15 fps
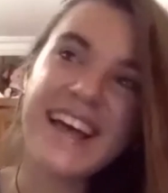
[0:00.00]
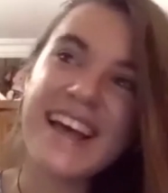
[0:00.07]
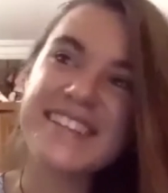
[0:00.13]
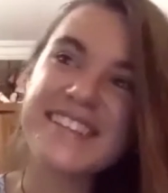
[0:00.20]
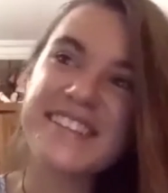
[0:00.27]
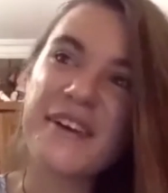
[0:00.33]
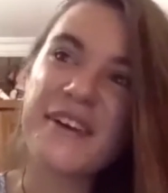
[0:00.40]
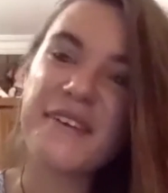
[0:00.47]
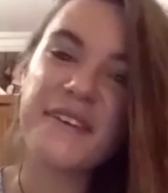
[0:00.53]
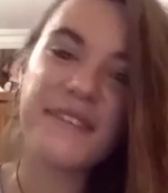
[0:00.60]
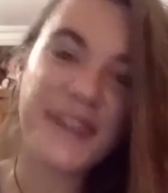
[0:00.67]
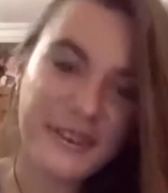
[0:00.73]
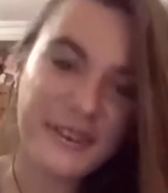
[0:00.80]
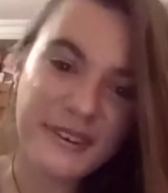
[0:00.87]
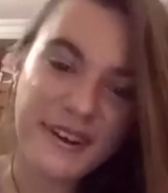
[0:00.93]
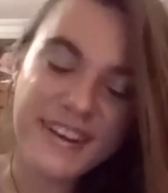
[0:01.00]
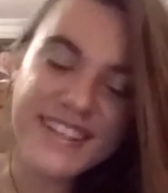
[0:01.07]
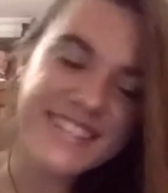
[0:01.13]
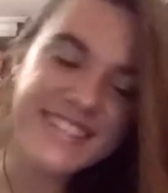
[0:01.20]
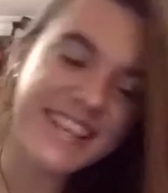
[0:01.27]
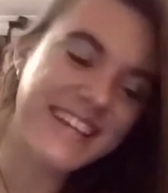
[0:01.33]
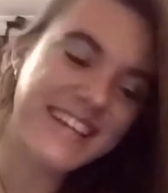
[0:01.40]
So we went
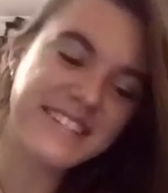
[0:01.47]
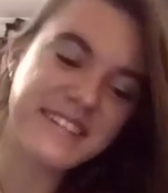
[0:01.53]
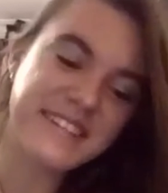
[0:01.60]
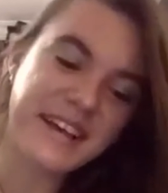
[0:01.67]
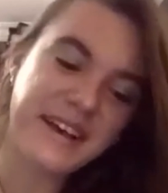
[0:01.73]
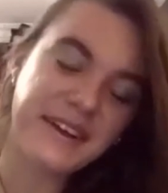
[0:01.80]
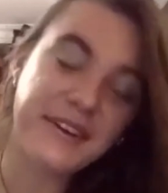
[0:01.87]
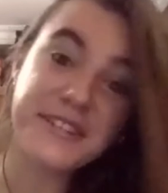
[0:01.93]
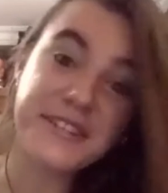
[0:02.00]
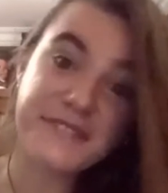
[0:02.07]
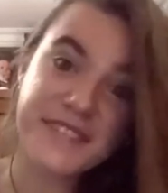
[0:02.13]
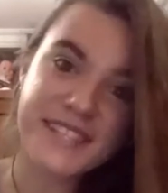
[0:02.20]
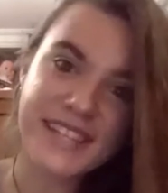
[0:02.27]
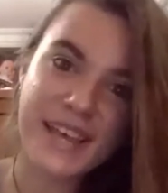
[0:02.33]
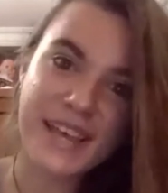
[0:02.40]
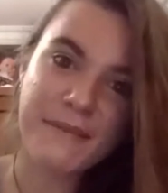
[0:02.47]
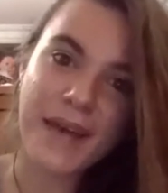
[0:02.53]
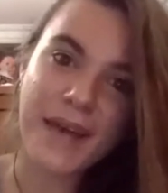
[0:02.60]
across and got to visit him,